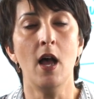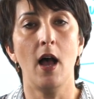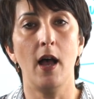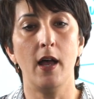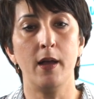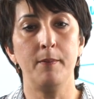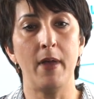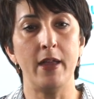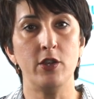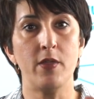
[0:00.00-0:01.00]
um,
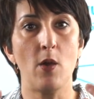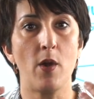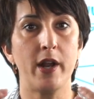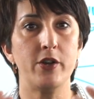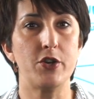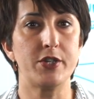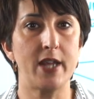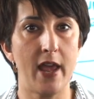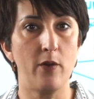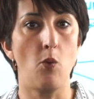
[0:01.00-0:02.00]
and they want to
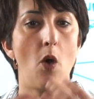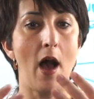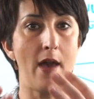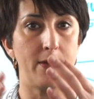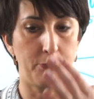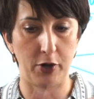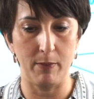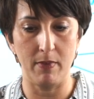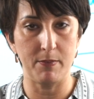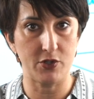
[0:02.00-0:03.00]
understand why the
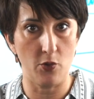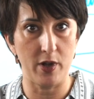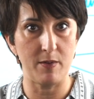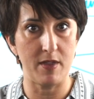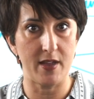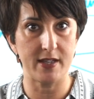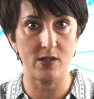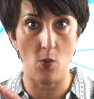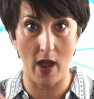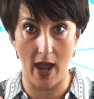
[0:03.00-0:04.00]
premium is going to be this
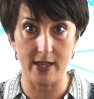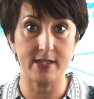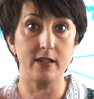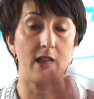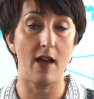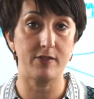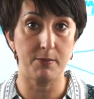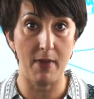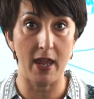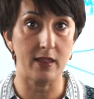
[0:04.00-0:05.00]
and why I still have to
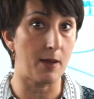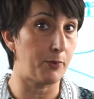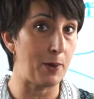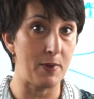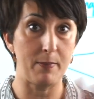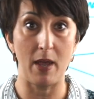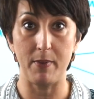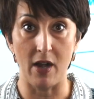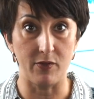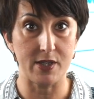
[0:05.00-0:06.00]
make that premium
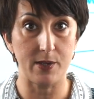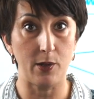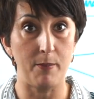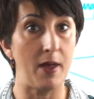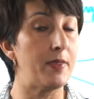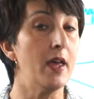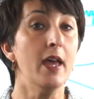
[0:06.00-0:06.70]
payment every single month,